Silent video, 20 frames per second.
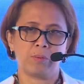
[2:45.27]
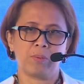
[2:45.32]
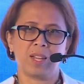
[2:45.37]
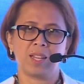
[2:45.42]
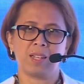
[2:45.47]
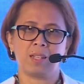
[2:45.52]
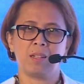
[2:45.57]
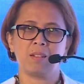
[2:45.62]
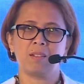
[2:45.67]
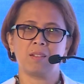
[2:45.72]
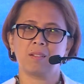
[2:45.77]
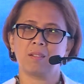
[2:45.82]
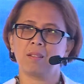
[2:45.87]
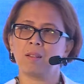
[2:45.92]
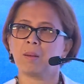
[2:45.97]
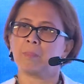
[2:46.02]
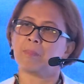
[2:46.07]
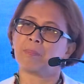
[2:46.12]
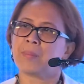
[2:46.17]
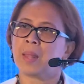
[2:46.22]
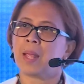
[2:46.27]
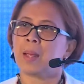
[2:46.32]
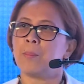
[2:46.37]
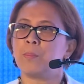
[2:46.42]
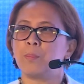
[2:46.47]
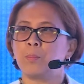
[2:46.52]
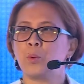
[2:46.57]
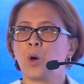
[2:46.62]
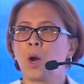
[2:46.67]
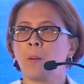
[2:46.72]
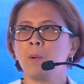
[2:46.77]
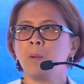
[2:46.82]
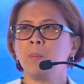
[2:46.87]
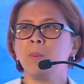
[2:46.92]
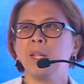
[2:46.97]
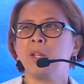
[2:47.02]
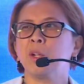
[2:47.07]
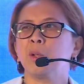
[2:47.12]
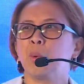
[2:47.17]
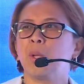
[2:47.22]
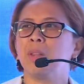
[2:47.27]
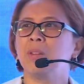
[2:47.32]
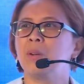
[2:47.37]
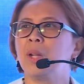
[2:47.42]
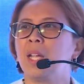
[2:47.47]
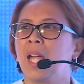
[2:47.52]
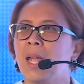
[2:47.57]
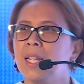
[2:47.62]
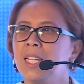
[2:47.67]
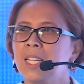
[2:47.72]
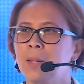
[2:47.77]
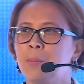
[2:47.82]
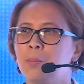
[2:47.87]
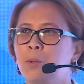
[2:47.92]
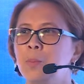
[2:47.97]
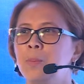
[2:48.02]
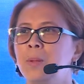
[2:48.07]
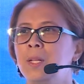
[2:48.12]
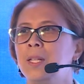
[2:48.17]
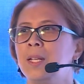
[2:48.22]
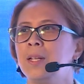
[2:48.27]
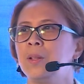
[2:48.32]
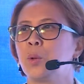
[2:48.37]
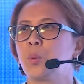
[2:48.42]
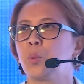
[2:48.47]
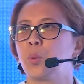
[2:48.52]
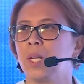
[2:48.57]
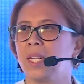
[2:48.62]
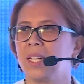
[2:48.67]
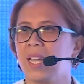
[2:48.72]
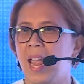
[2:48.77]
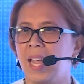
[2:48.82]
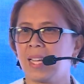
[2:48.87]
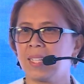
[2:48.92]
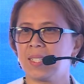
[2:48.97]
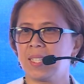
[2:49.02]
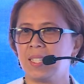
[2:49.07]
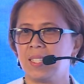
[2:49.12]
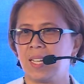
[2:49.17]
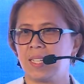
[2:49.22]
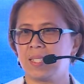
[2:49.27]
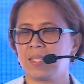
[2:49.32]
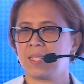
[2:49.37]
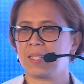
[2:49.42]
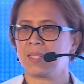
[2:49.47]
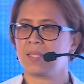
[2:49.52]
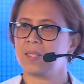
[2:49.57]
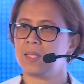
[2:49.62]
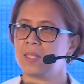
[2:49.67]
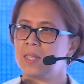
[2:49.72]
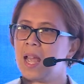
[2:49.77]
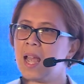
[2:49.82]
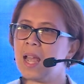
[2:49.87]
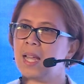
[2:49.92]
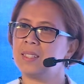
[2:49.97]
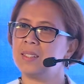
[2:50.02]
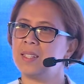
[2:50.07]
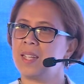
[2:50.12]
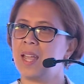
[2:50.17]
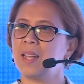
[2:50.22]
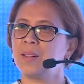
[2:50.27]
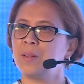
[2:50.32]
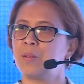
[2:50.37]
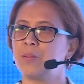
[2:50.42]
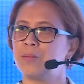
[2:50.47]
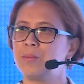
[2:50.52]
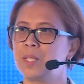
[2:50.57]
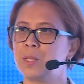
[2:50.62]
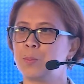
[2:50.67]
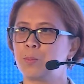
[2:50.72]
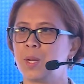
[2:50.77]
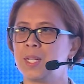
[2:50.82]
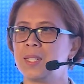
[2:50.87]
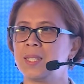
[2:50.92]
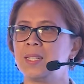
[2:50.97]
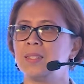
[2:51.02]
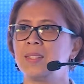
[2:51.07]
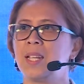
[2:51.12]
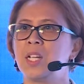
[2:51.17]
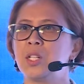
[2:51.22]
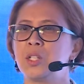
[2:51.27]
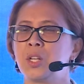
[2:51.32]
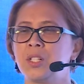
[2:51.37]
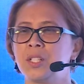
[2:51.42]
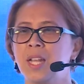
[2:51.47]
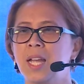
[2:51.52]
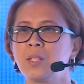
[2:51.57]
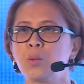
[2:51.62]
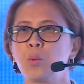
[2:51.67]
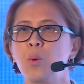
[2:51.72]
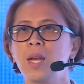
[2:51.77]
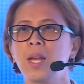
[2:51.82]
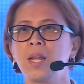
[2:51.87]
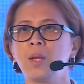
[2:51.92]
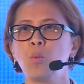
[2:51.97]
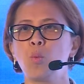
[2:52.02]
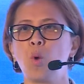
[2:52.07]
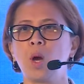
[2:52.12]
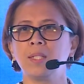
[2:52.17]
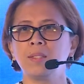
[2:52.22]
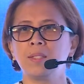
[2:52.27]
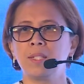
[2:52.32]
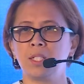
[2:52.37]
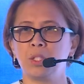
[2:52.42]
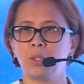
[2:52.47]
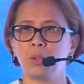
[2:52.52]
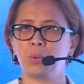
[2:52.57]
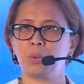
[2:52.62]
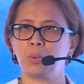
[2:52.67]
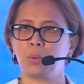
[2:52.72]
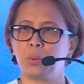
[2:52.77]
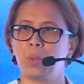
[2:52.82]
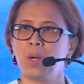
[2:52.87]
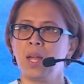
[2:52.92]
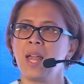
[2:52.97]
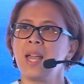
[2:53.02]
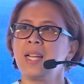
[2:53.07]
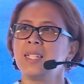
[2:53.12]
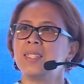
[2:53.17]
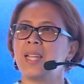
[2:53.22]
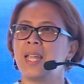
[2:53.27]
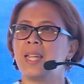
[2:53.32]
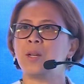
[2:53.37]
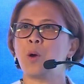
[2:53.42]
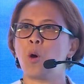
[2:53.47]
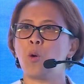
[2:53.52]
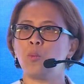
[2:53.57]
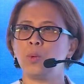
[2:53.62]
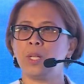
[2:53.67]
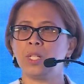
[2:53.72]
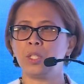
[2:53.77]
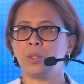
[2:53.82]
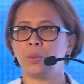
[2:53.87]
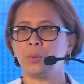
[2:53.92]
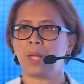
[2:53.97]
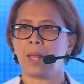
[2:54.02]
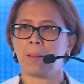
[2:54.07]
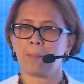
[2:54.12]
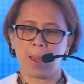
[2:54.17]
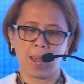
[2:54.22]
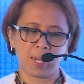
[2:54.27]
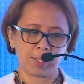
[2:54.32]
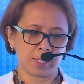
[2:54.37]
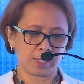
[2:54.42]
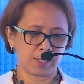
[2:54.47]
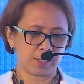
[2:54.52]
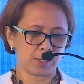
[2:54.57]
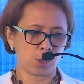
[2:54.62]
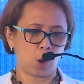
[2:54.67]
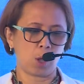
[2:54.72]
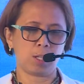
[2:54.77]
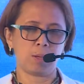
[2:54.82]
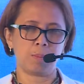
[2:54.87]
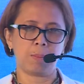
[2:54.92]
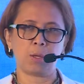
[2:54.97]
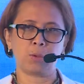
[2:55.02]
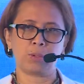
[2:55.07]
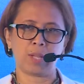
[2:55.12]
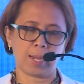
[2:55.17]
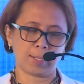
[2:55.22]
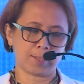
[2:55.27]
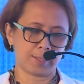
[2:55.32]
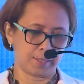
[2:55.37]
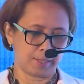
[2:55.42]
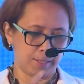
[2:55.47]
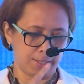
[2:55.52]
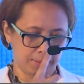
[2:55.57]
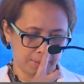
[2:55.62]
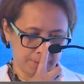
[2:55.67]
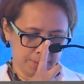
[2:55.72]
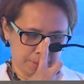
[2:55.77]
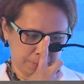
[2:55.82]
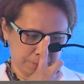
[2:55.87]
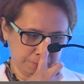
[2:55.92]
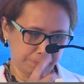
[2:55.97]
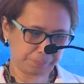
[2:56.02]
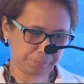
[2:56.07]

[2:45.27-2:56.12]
And probably you're wondering, I keep repeating the word excellence, because at the end of this presentation, that's what I wanted you to take home with you, that Magnet is all about excellence.